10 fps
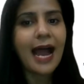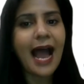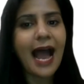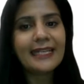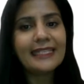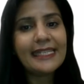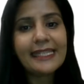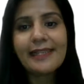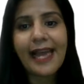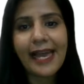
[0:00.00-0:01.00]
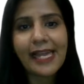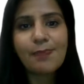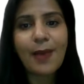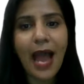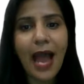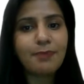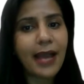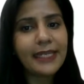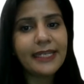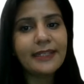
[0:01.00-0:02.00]
at
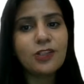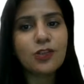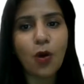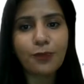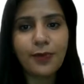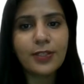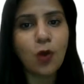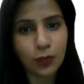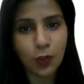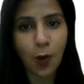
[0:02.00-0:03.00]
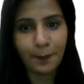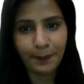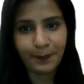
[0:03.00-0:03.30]
legalhelp@mylegalsoftware.com.